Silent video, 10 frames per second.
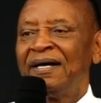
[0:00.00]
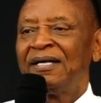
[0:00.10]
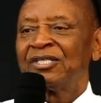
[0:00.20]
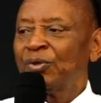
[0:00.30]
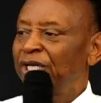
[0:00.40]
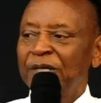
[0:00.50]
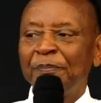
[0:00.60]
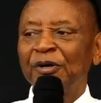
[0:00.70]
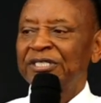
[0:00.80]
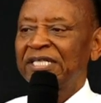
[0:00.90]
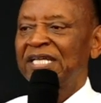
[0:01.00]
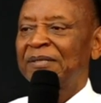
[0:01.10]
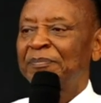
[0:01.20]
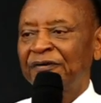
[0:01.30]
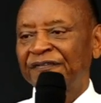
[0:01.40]
So he reported
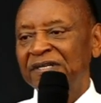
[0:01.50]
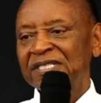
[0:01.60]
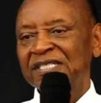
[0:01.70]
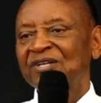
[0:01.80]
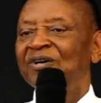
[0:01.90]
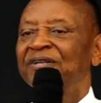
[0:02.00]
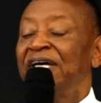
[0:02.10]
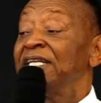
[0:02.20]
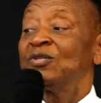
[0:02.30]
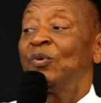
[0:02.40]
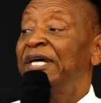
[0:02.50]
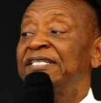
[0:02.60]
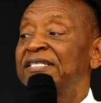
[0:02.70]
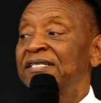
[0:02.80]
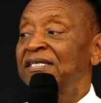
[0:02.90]
that briefcase has gone, and it
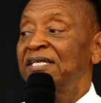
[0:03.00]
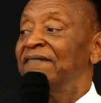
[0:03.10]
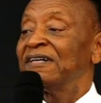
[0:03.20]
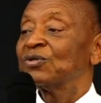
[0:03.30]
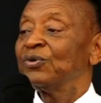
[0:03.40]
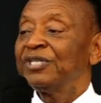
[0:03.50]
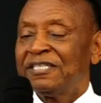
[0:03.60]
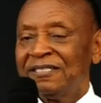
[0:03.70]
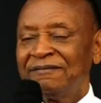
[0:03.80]
went. He never saw it.